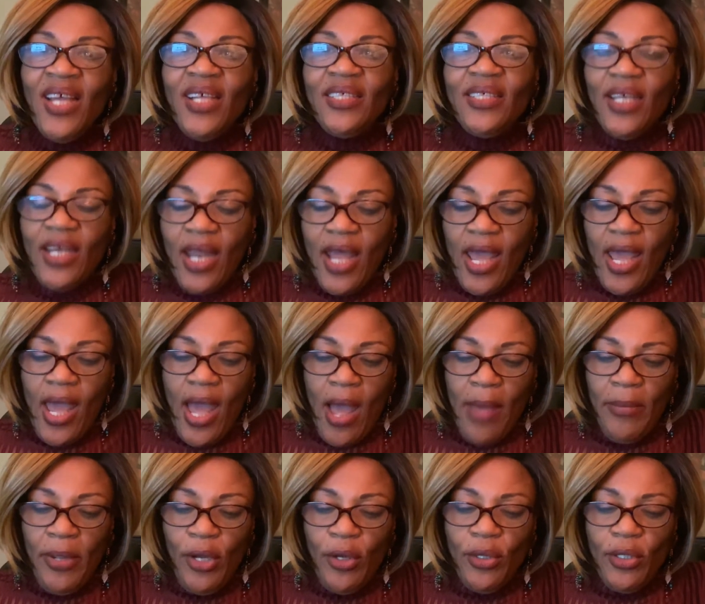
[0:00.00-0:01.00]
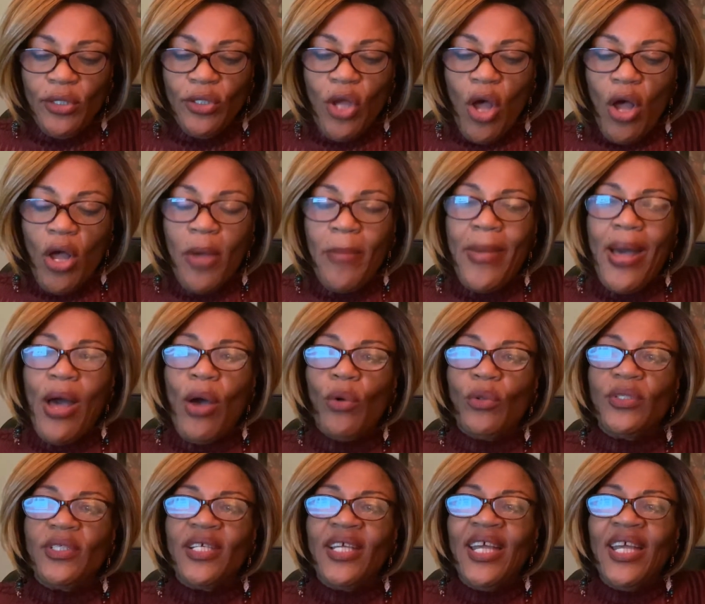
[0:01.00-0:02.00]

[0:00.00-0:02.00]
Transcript: Today I'm here to talk about